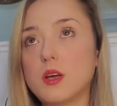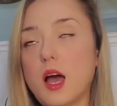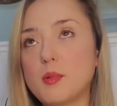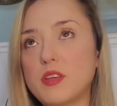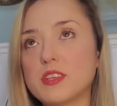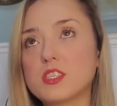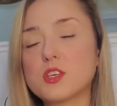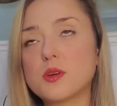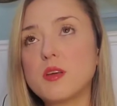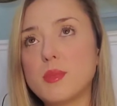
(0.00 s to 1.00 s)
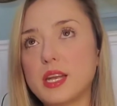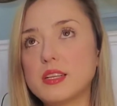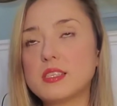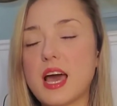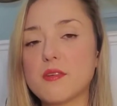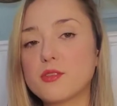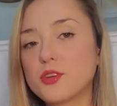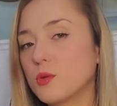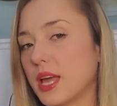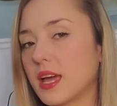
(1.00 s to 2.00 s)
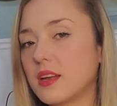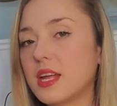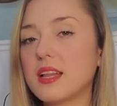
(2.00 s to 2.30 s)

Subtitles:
I believe it's 30 minutes after you land,